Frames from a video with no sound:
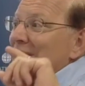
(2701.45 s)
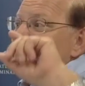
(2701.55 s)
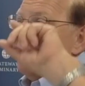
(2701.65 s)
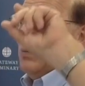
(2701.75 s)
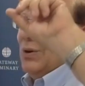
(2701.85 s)

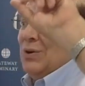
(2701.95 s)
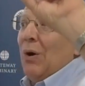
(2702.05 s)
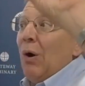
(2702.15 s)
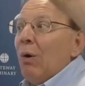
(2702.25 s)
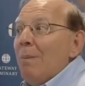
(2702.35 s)
that the word
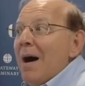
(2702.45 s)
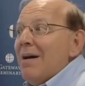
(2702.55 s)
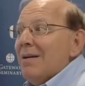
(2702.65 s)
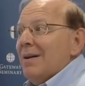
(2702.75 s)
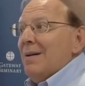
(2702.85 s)

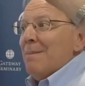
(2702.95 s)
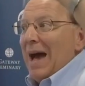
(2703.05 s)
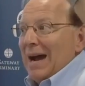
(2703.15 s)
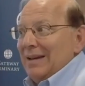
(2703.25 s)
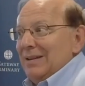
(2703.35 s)
Alma
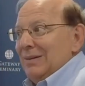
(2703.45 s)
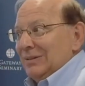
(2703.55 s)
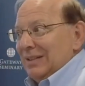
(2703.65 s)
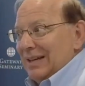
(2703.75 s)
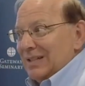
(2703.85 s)
back in the
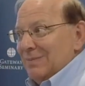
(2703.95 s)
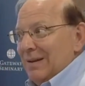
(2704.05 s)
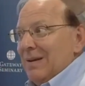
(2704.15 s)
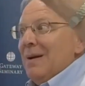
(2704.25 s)
Old Testament